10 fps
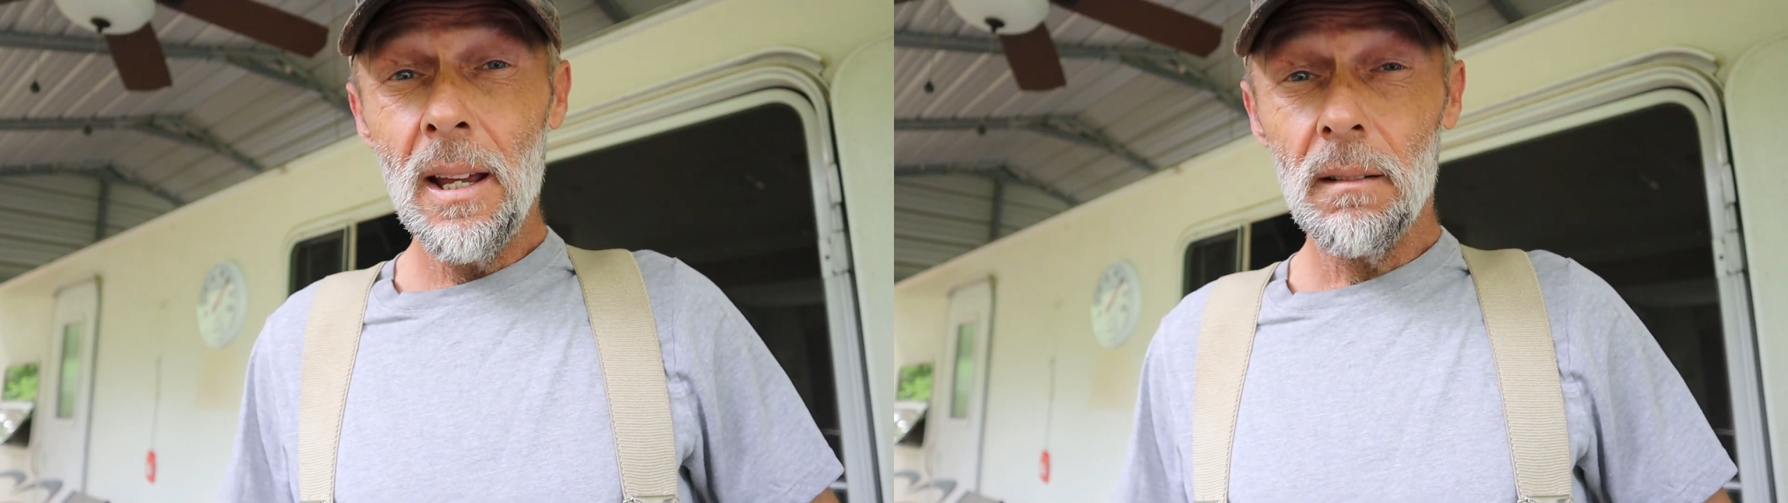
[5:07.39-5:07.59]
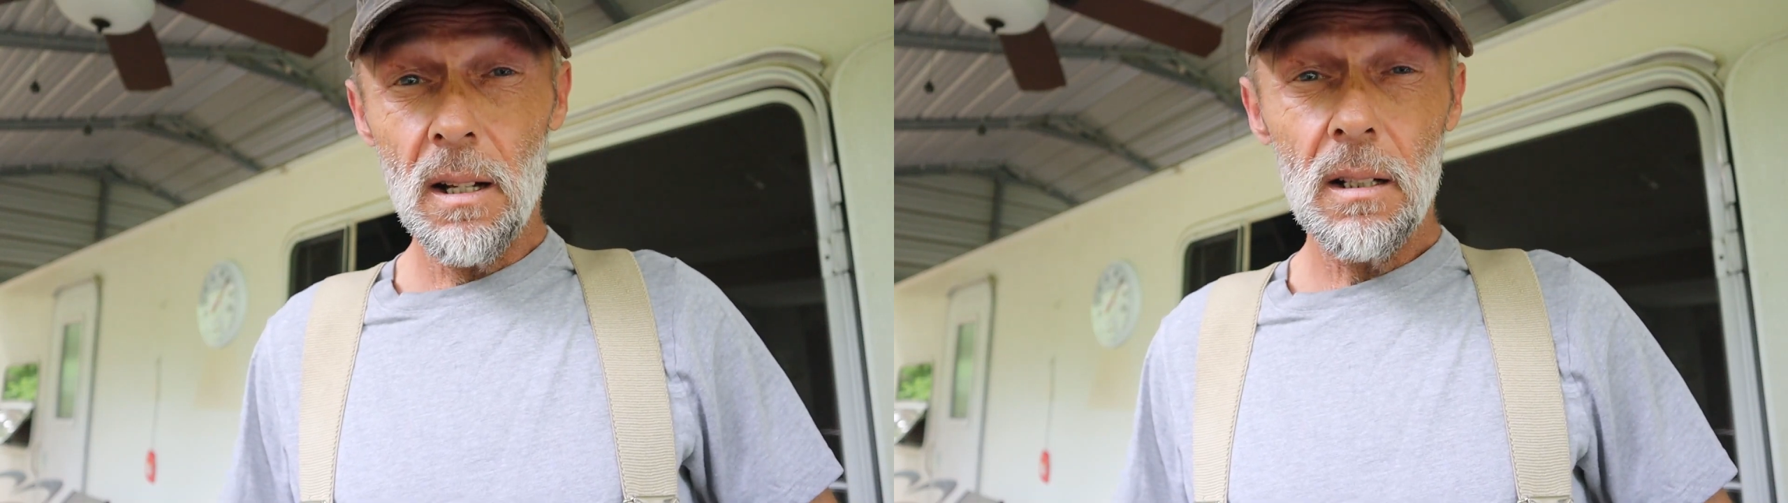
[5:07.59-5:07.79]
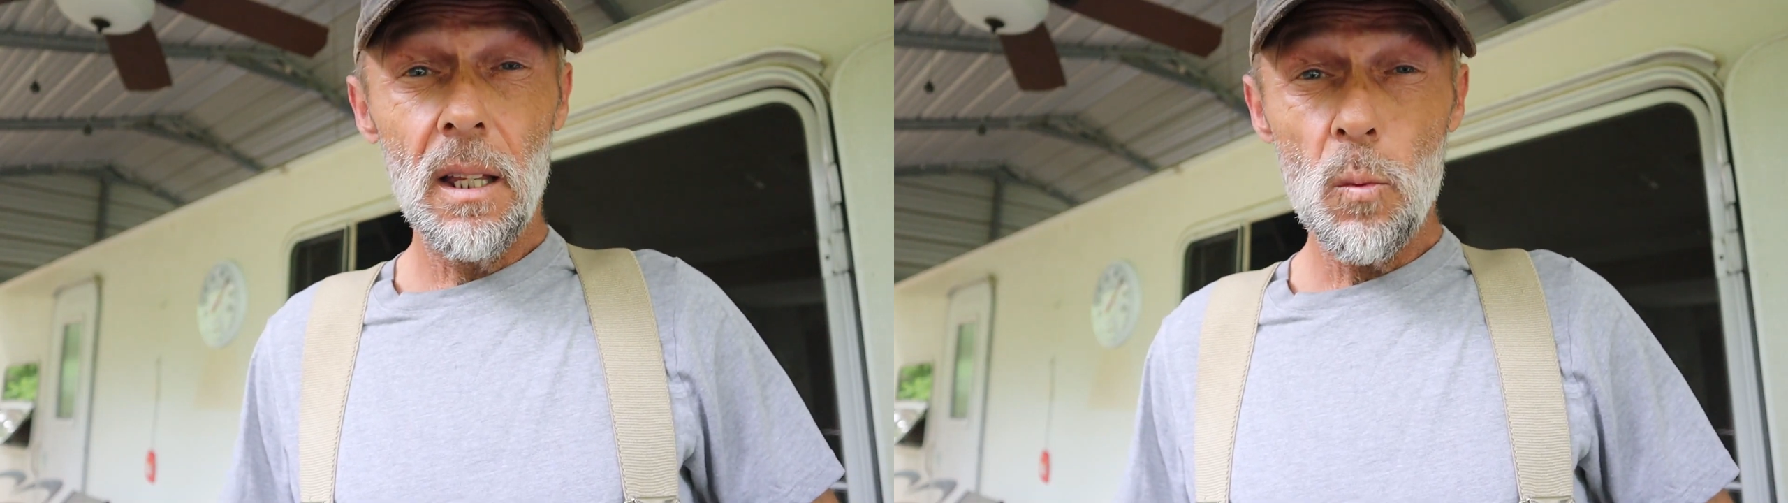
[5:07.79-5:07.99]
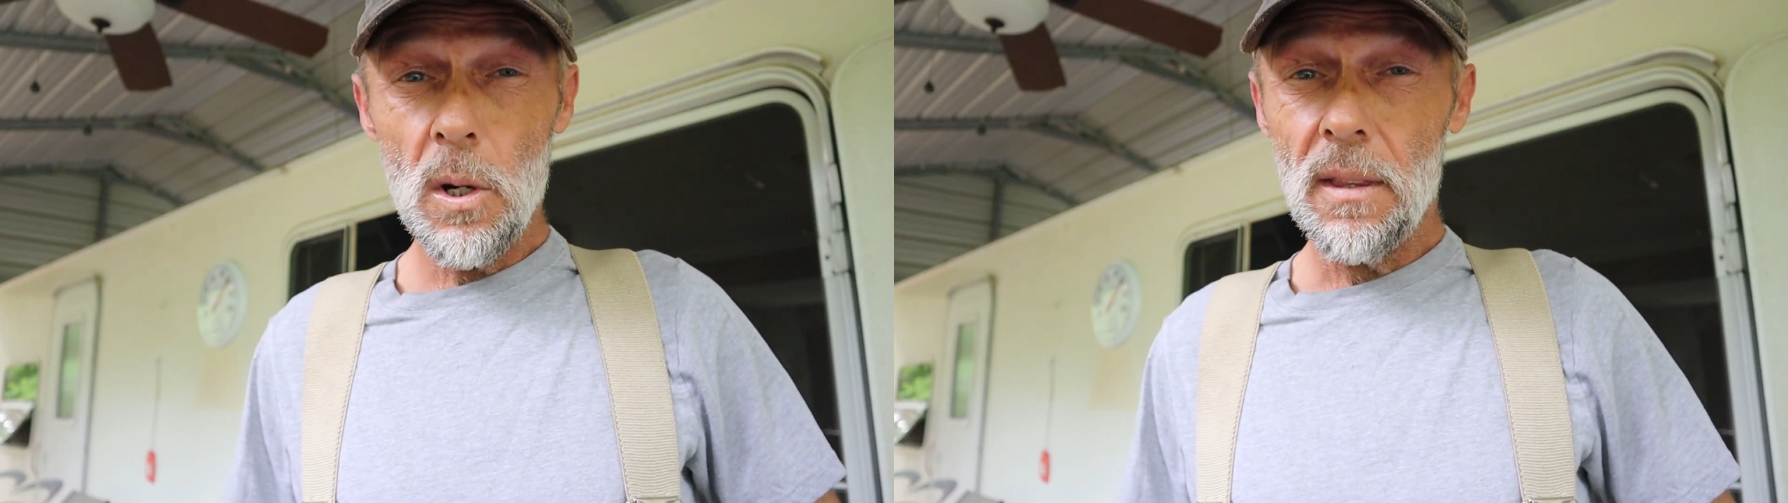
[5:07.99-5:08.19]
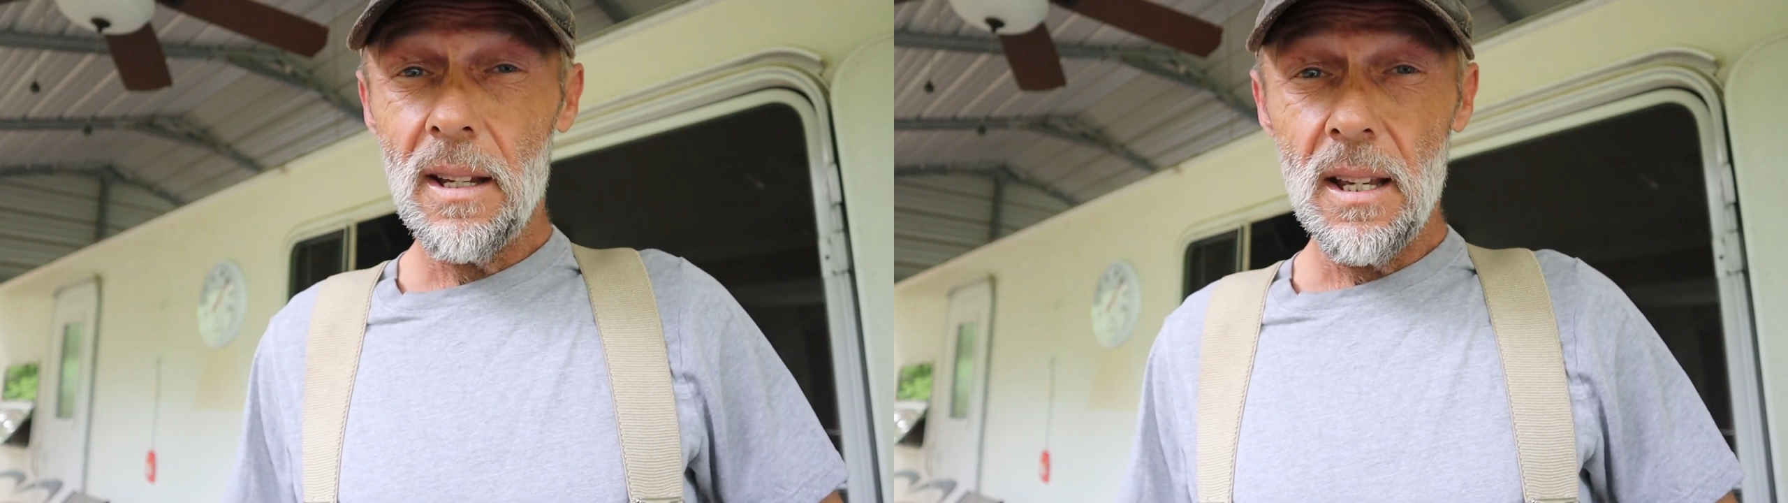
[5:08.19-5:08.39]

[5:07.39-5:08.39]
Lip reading: and luckily one of the